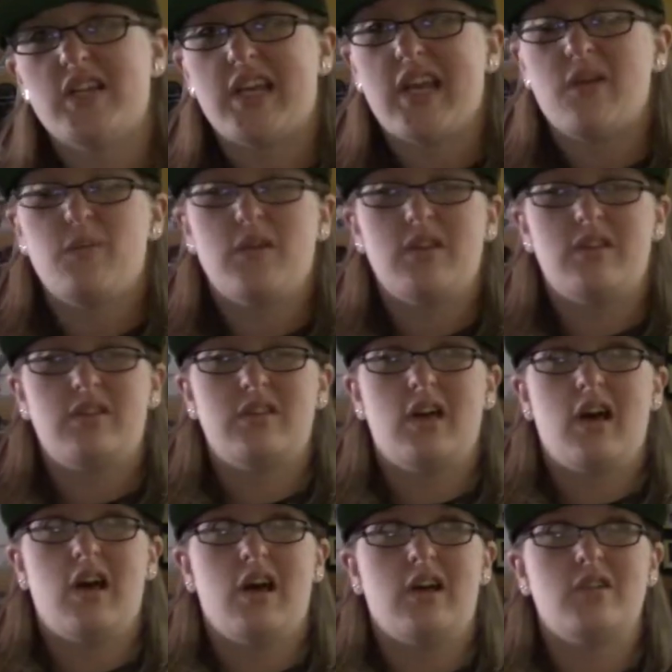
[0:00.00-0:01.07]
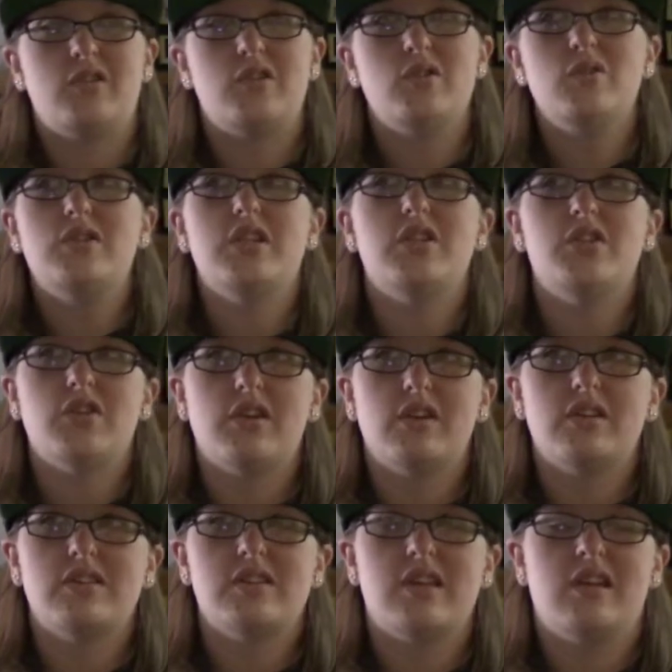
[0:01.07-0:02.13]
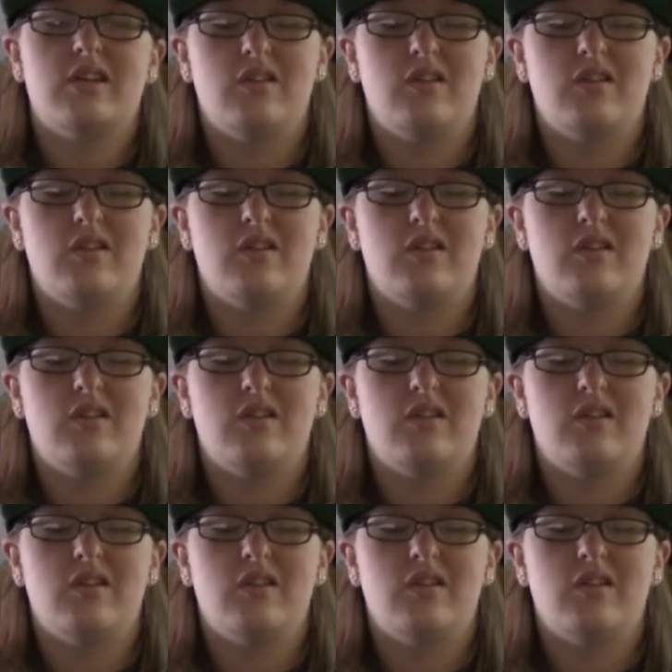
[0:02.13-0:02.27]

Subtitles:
it came with 2 t-shirts and a